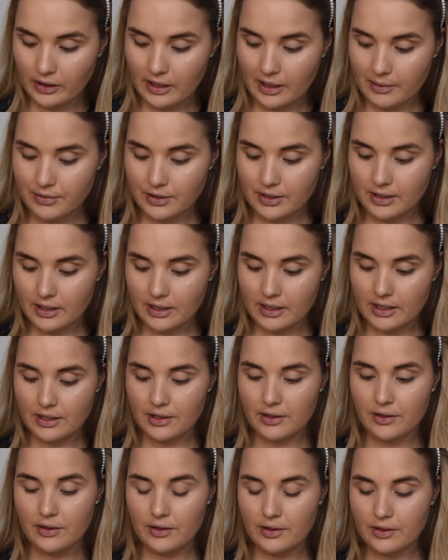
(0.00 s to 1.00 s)
I'm just gonna
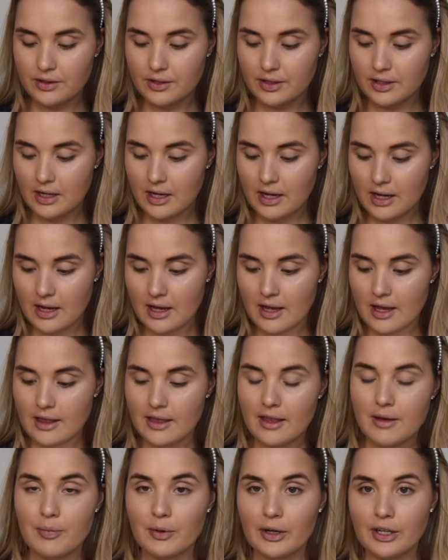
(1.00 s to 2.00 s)
use
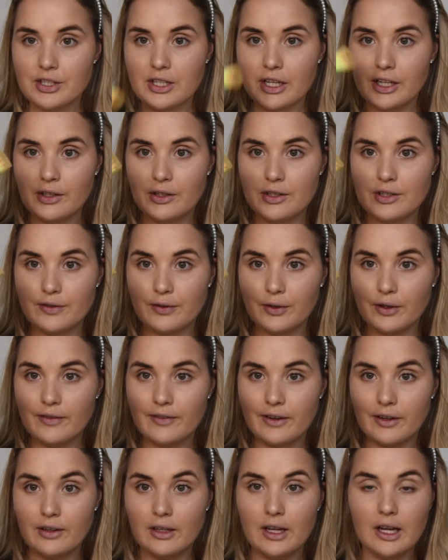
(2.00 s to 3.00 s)
the brush I used for
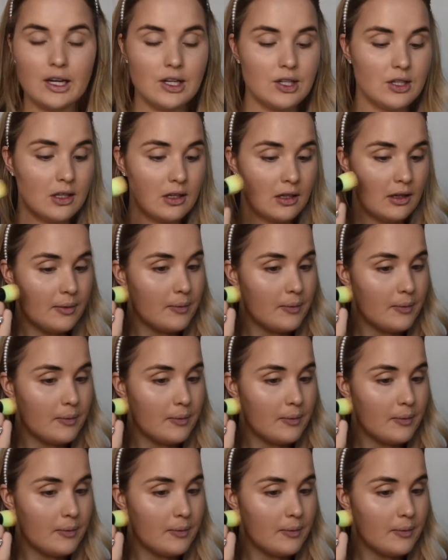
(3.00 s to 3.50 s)
foundation